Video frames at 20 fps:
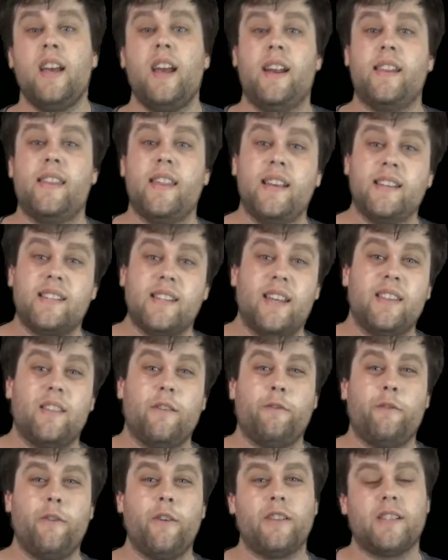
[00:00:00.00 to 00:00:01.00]
And thanks to that, the
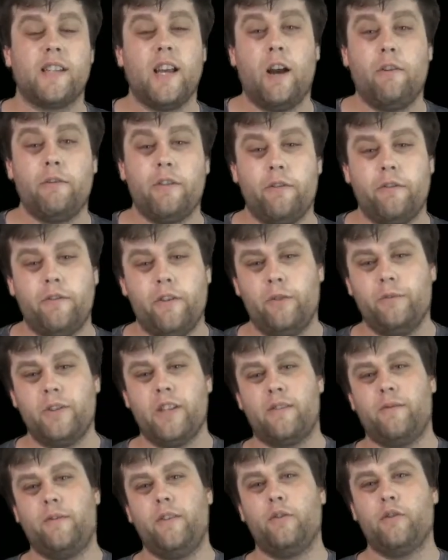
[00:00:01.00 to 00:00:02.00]
first half of the film
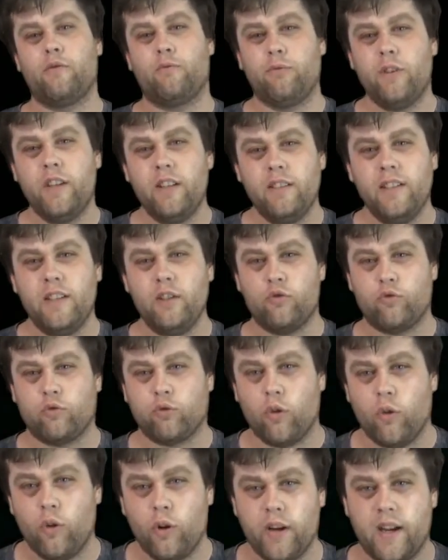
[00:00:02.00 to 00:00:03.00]
just feels really
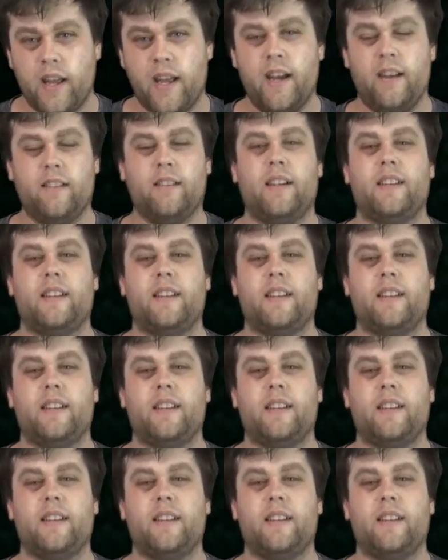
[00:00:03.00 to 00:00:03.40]
drawn out,